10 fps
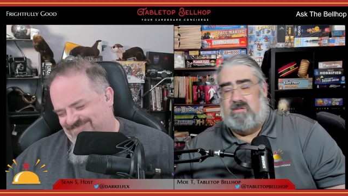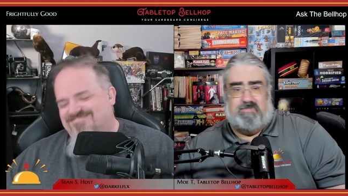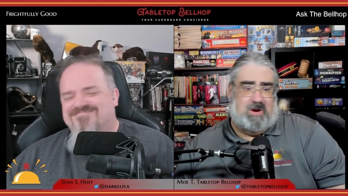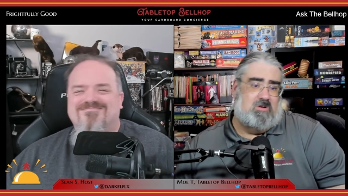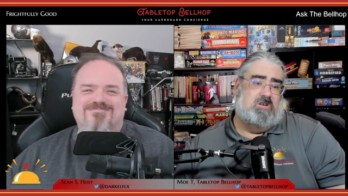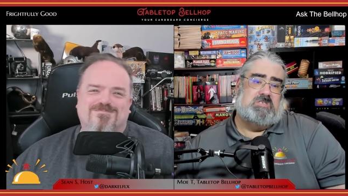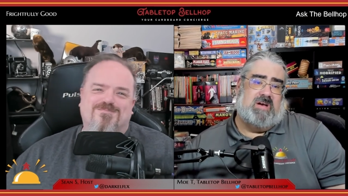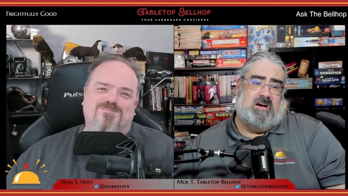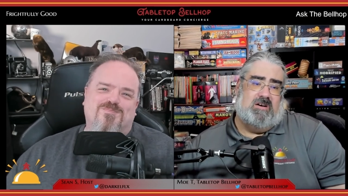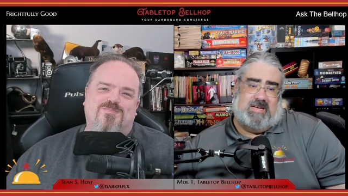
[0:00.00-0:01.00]
Speaker 1: of embarrassed
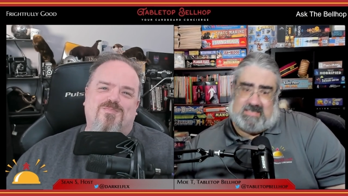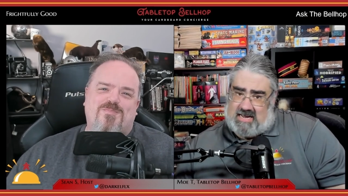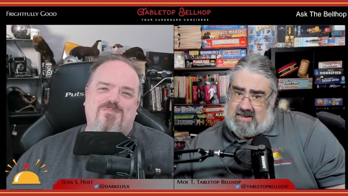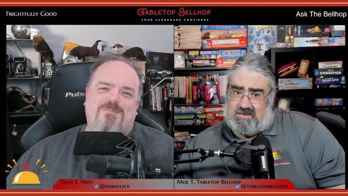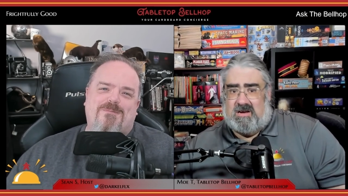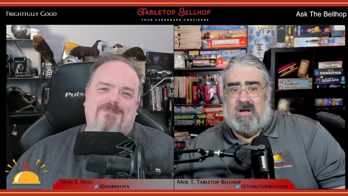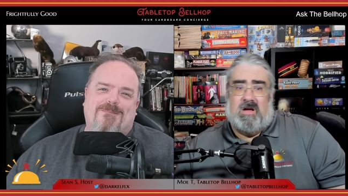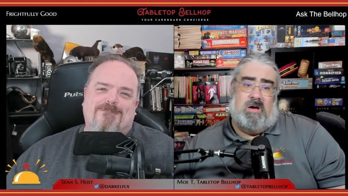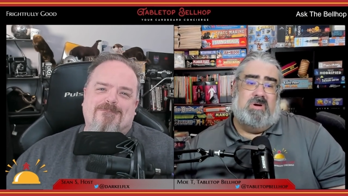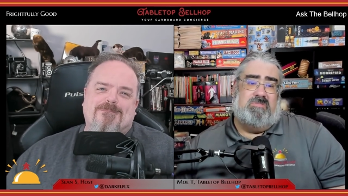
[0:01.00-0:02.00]
by how that sounds.
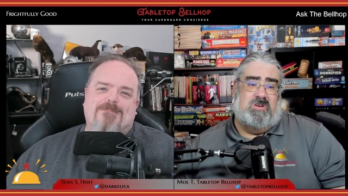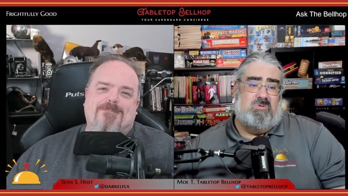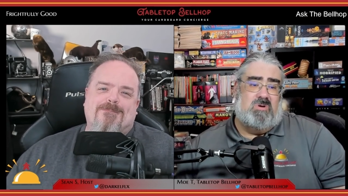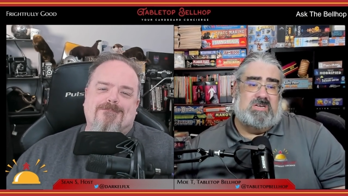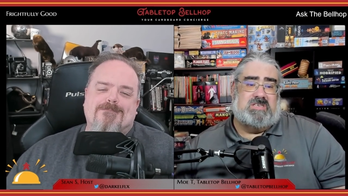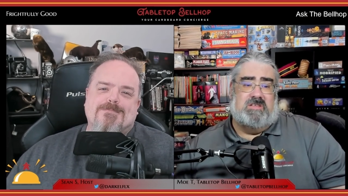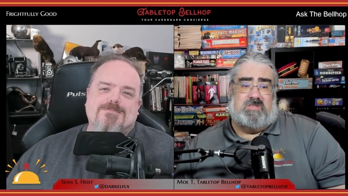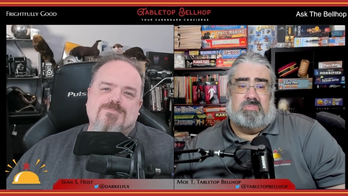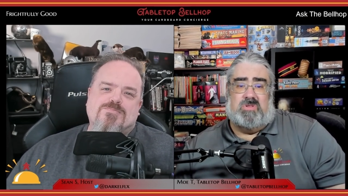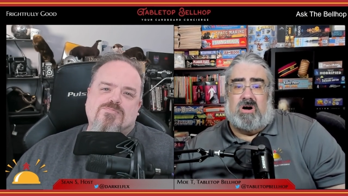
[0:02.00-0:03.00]
But if you do want to see it,
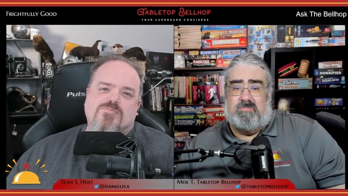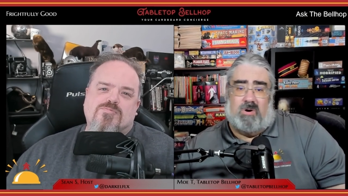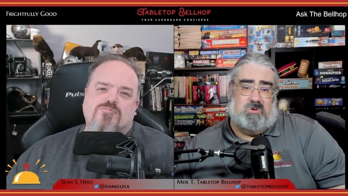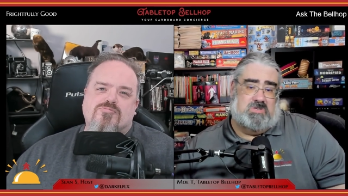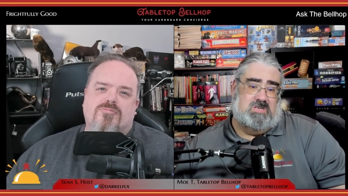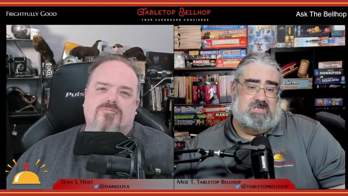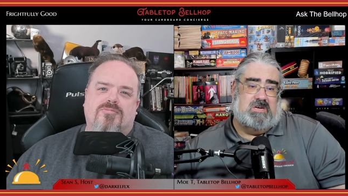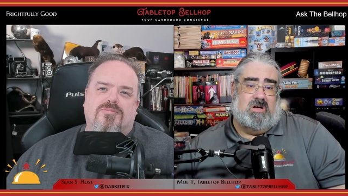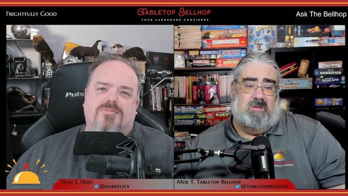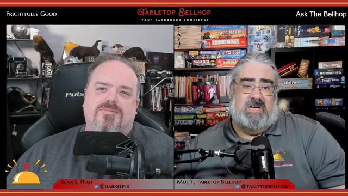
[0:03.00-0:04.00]
the blog post is
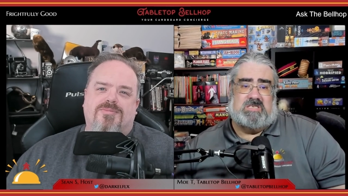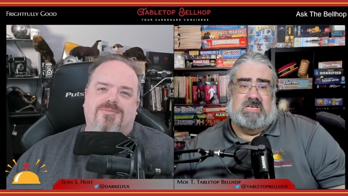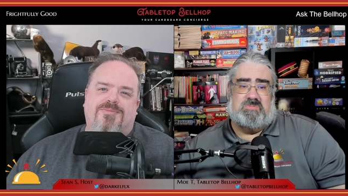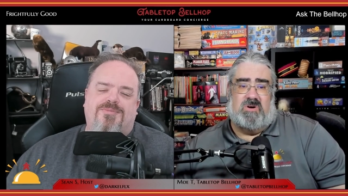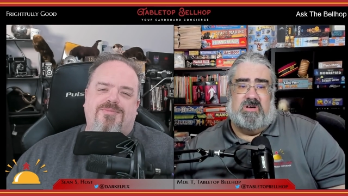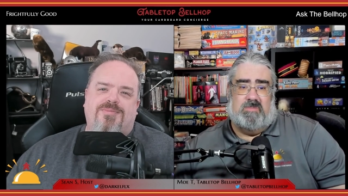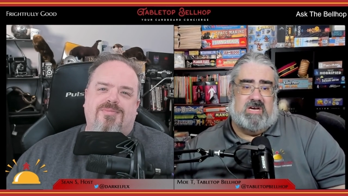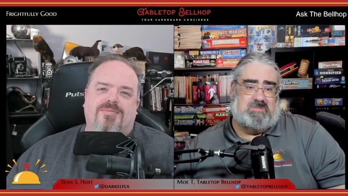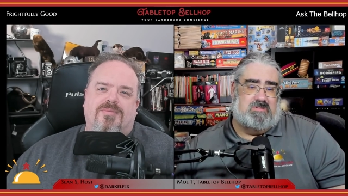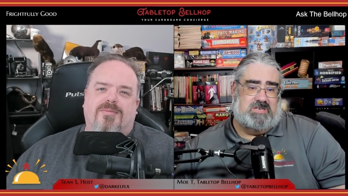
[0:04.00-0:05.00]
still up. That's that's probably the
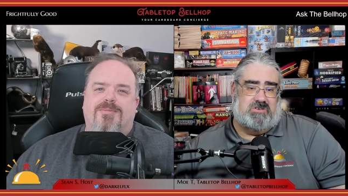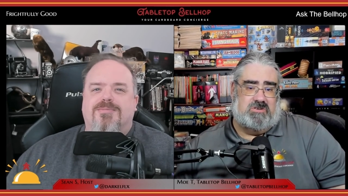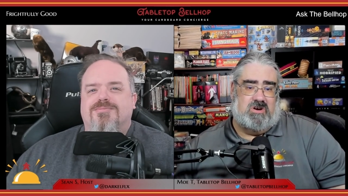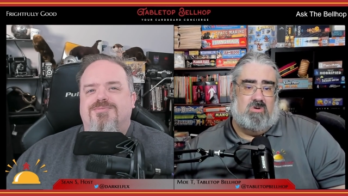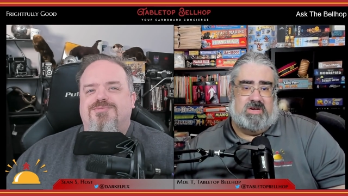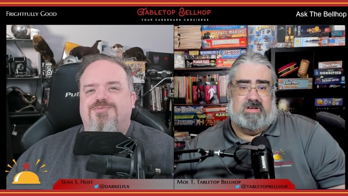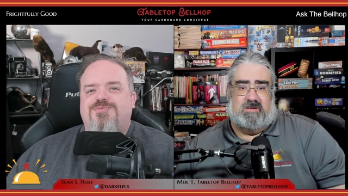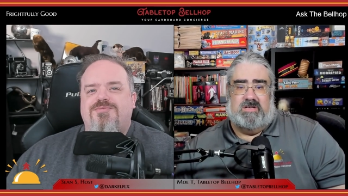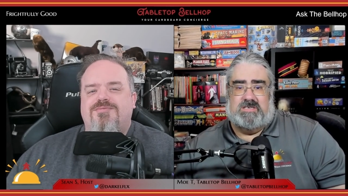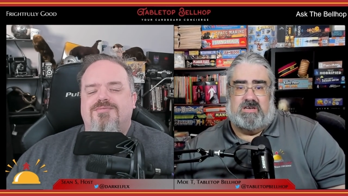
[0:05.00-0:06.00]
best place you can go and get a
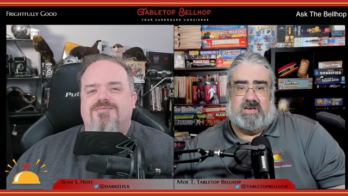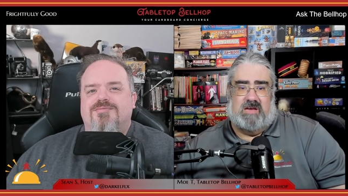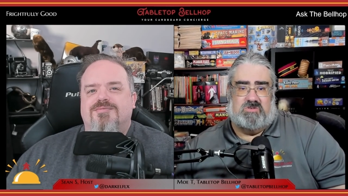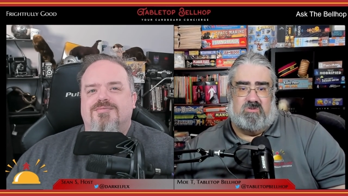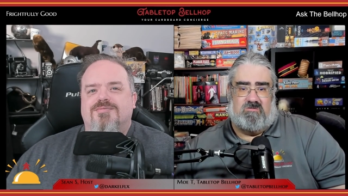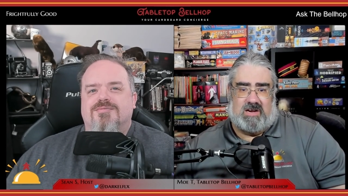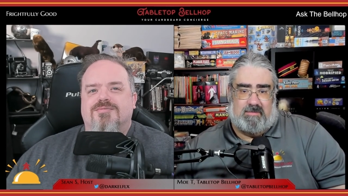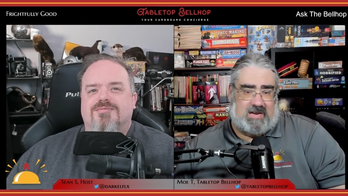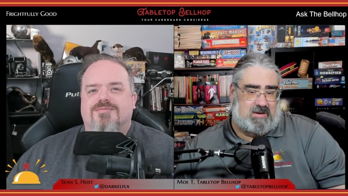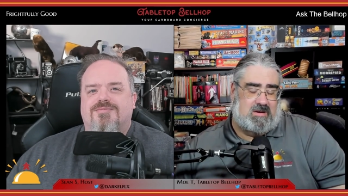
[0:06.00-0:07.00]
list of games we
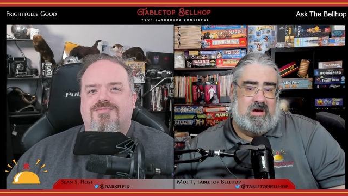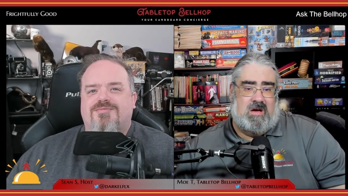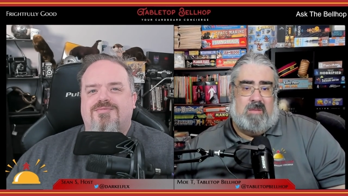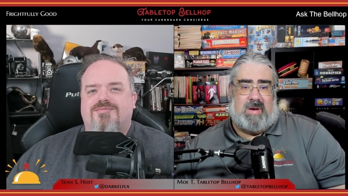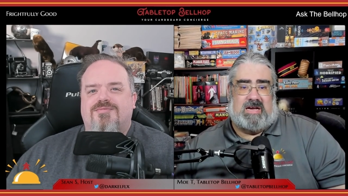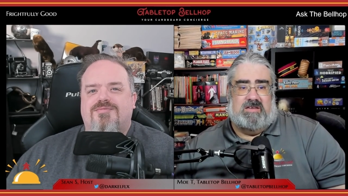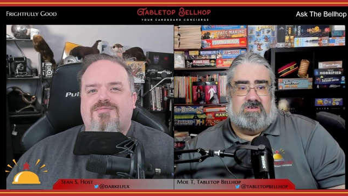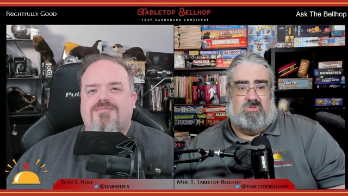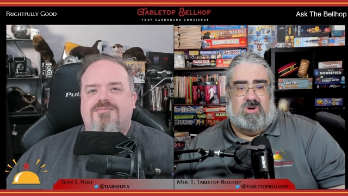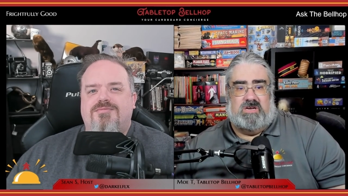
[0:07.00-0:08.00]
recommended back in
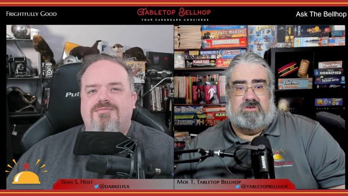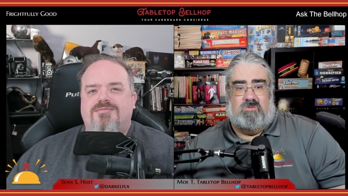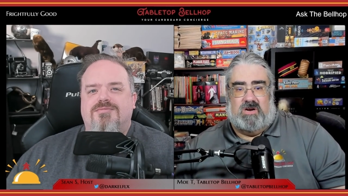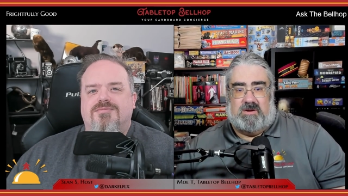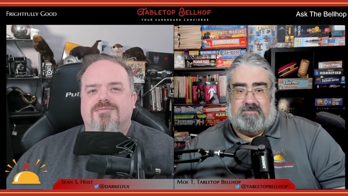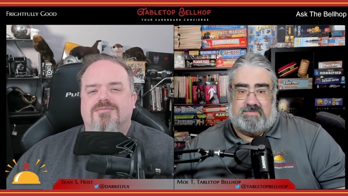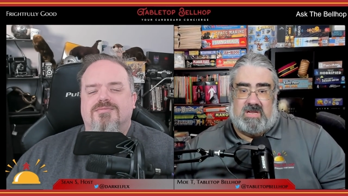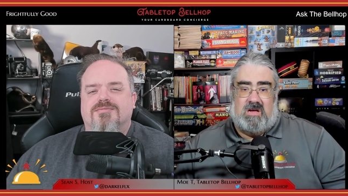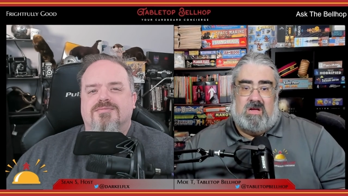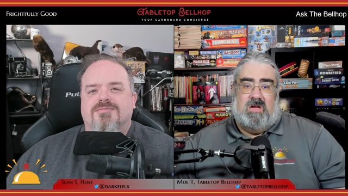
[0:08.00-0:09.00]
2020.
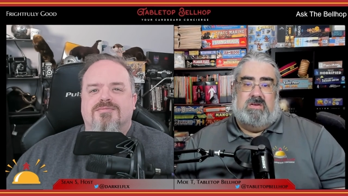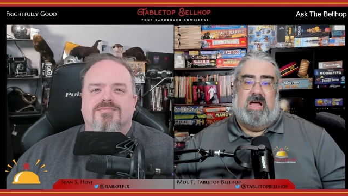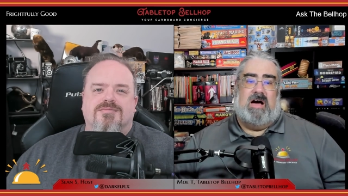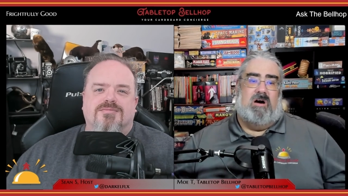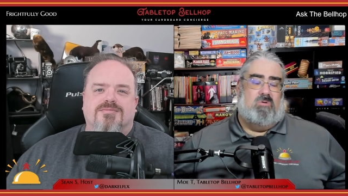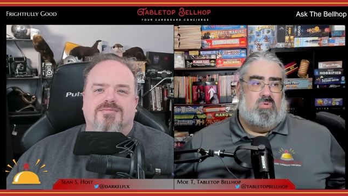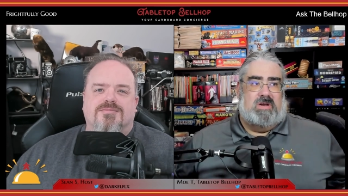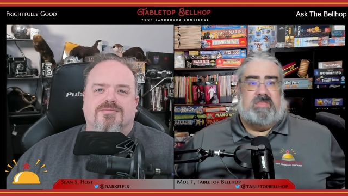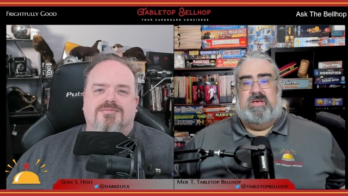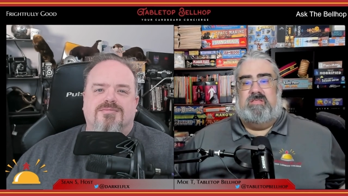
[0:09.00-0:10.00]
Now,
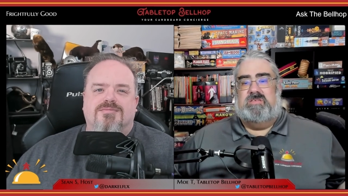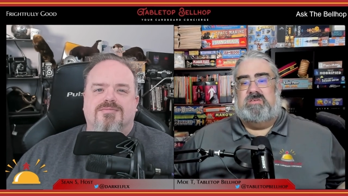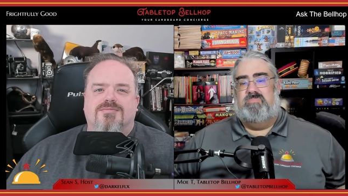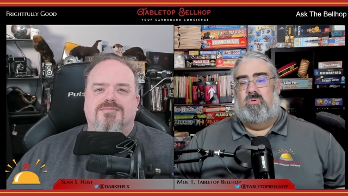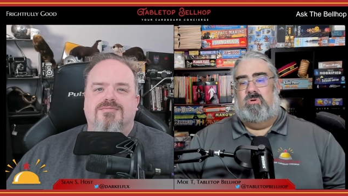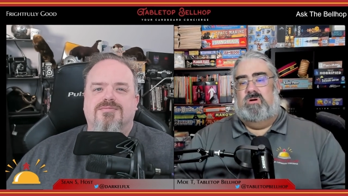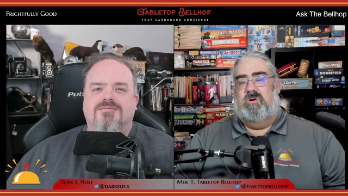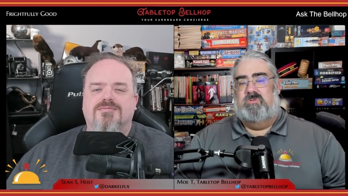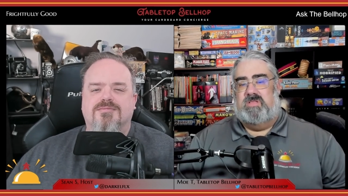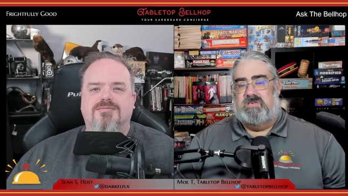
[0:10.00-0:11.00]
one thing that's important
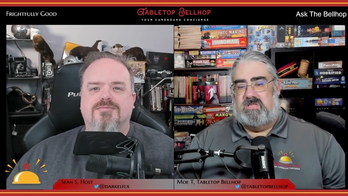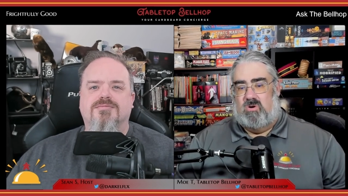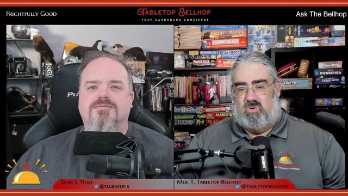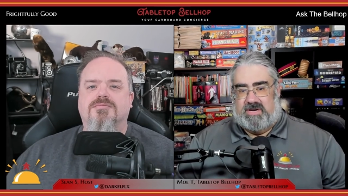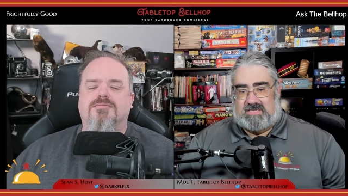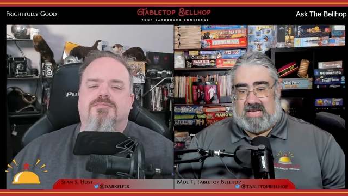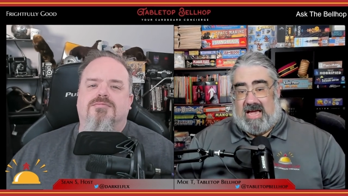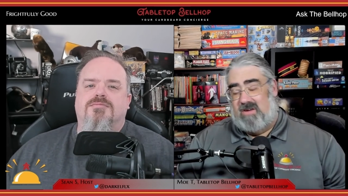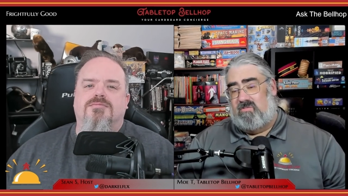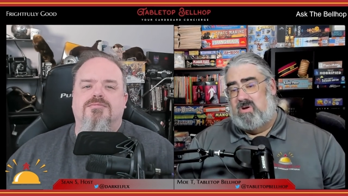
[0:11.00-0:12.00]
about this, though, is
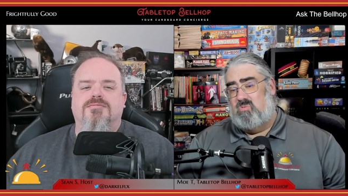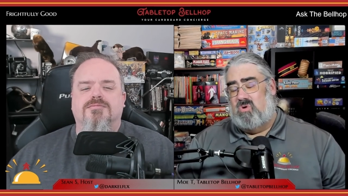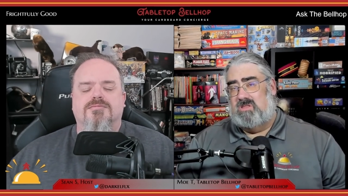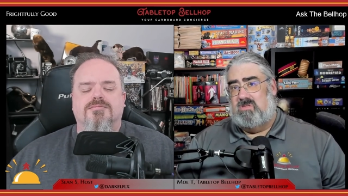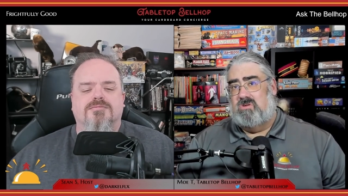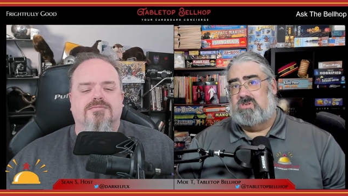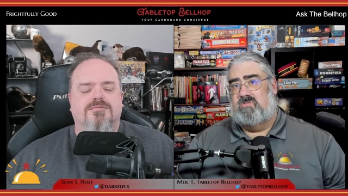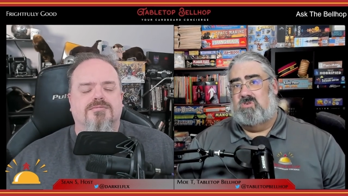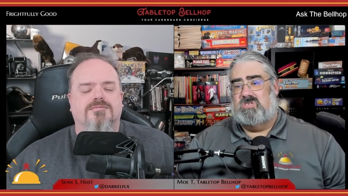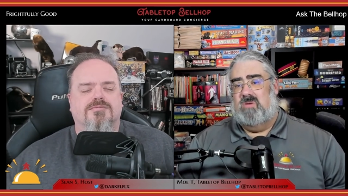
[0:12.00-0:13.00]
everyone looks
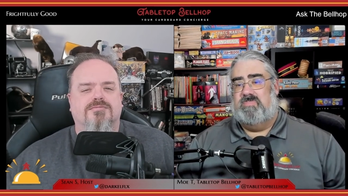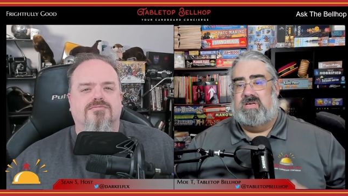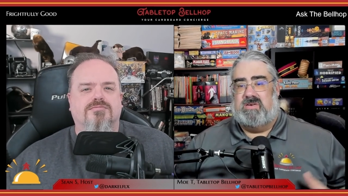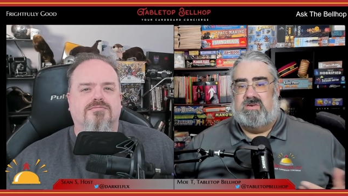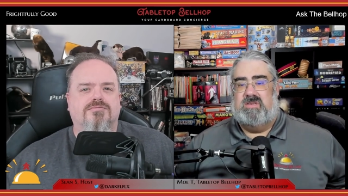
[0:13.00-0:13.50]
for something